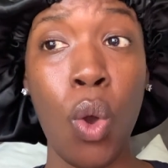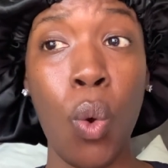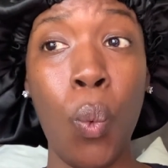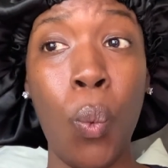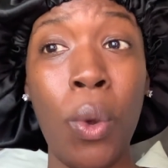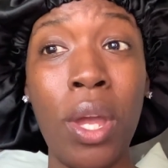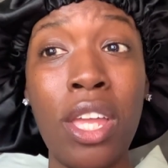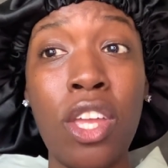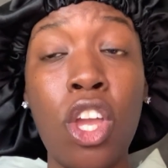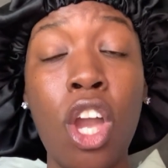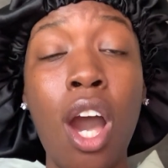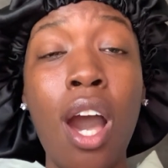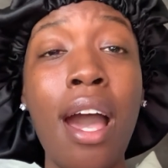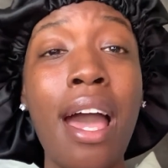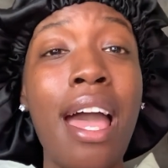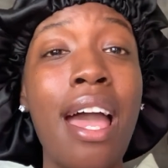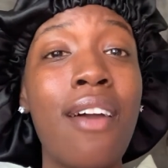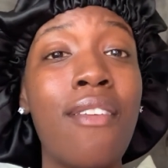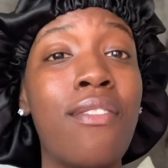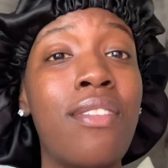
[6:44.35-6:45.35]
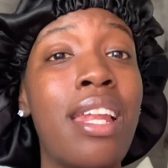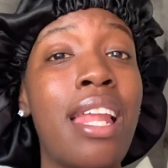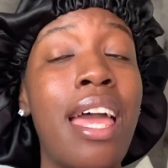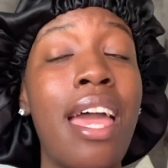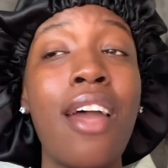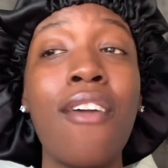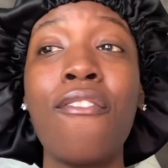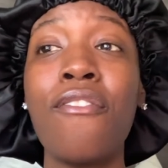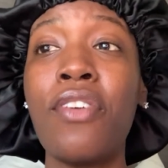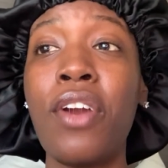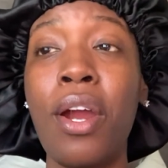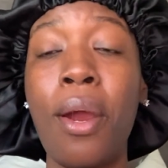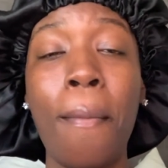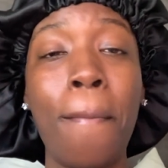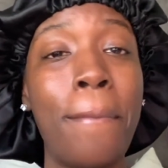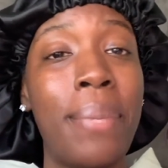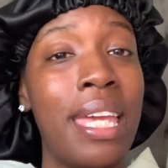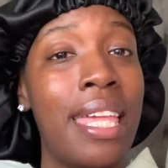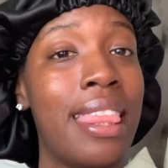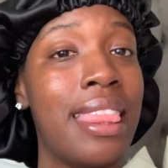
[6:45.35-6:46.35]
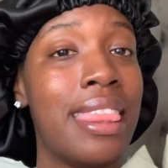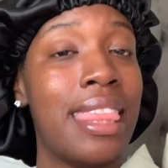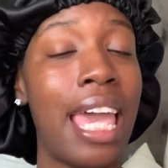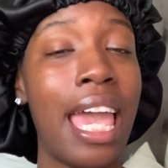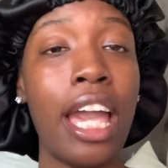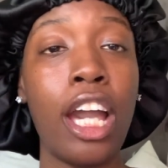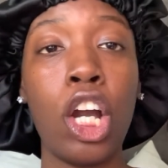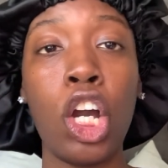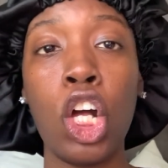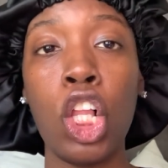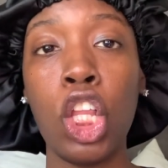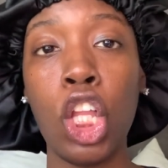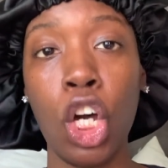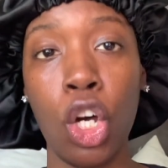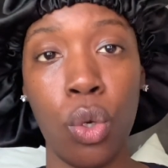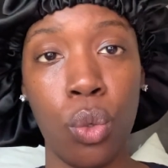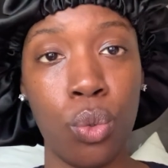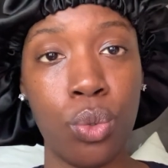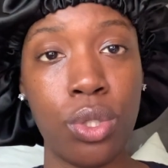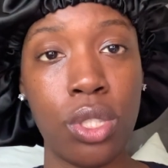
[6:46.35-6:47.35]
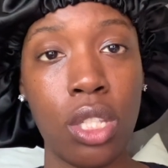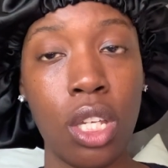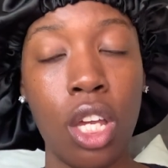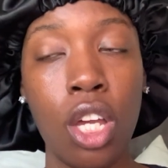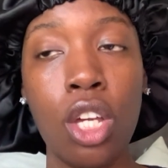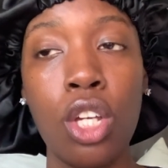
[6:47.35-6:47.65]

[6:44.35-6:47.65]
when y'all have never been that close?